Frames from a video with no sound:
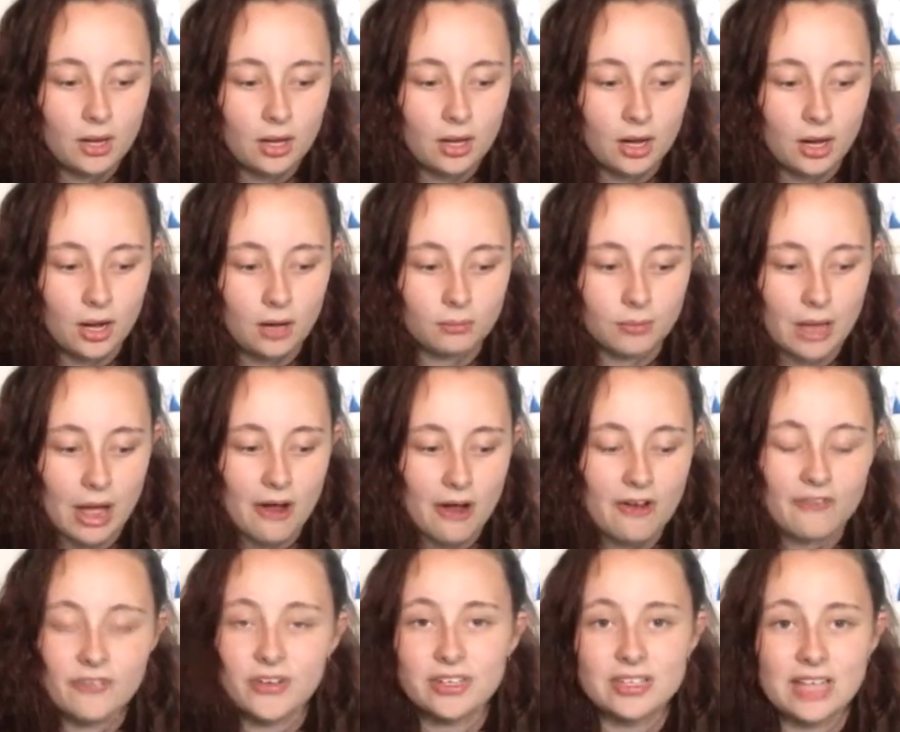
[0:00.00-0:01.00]

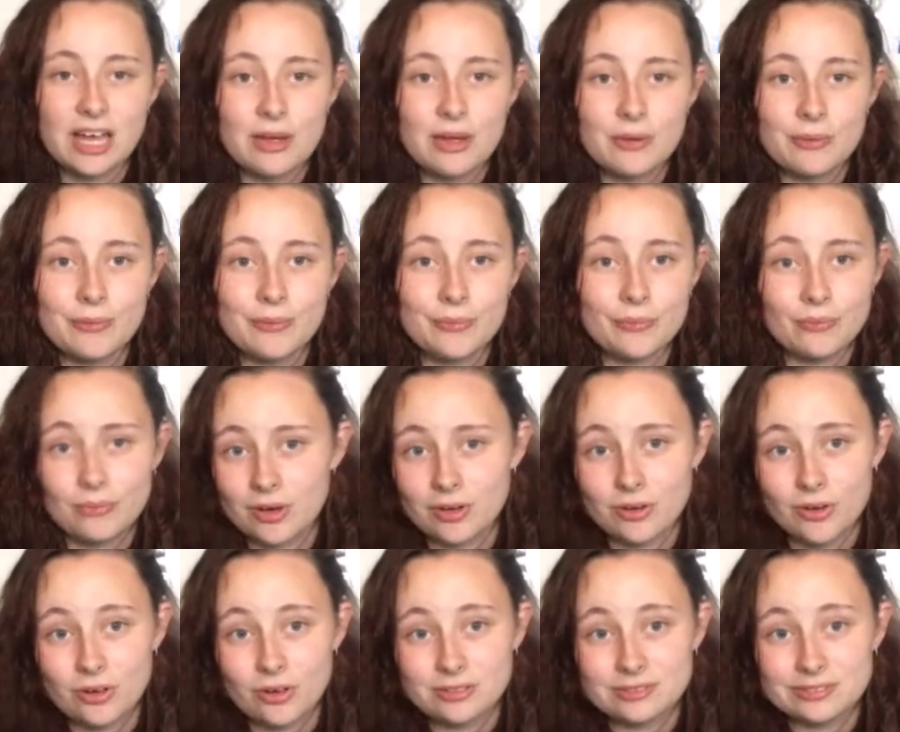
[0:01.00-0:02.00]
However, they were
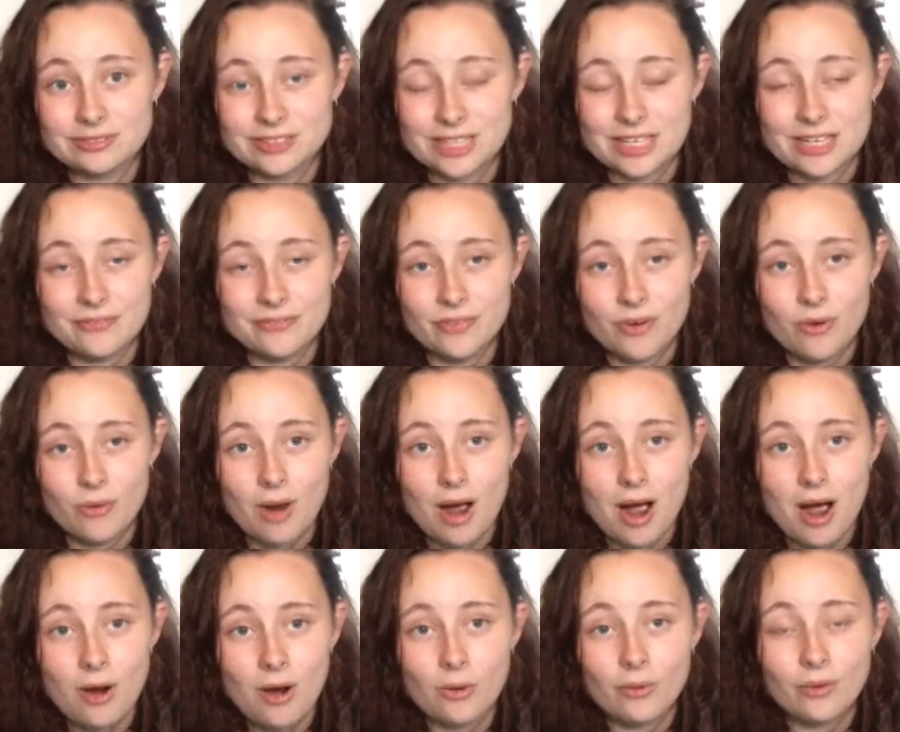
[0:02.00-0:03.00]
not seen for a
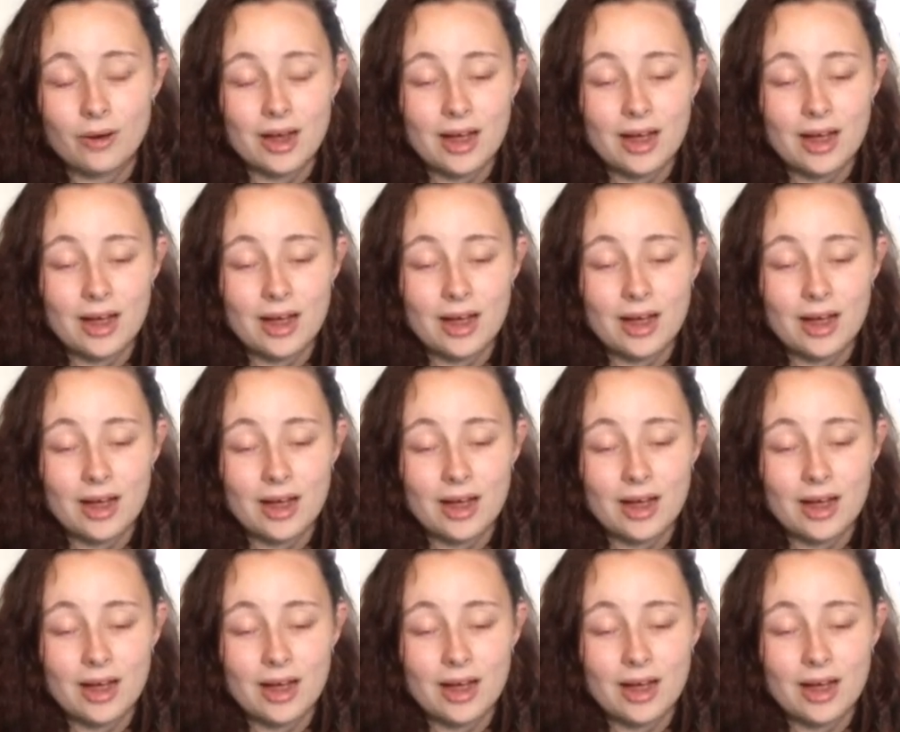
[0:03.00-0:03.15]
while,